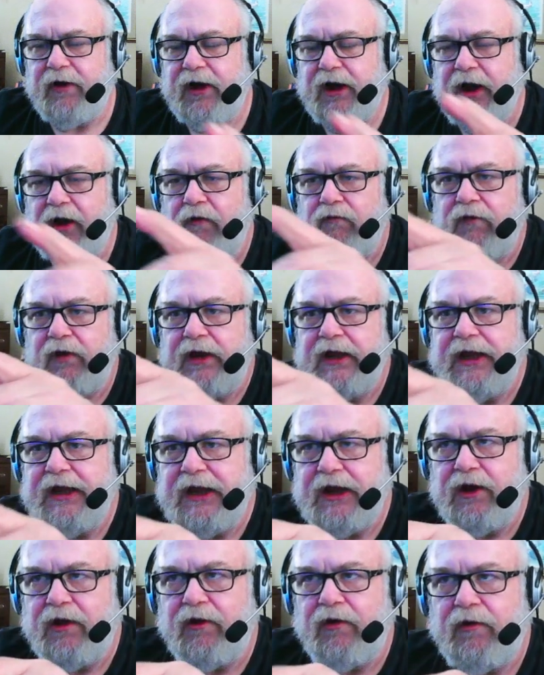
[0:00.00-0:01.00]
over
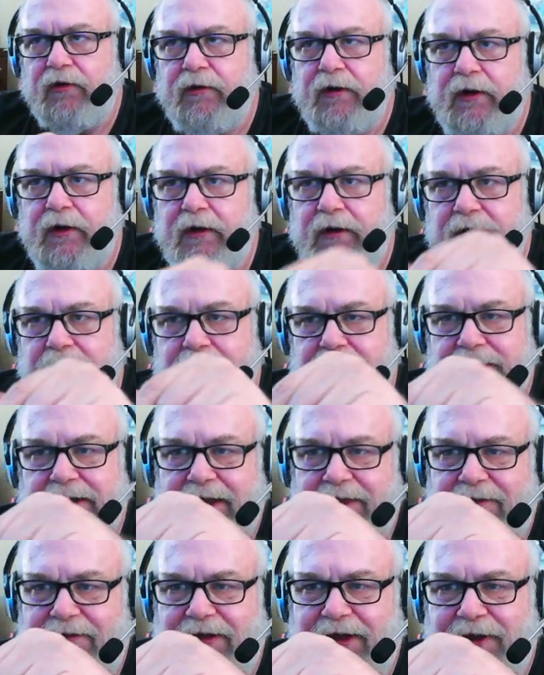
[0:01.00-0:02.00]
here,
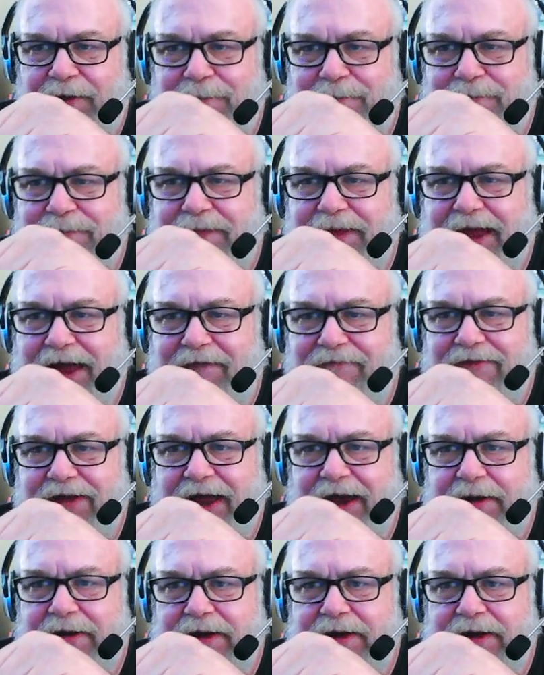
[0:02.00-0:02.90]
down there, I've got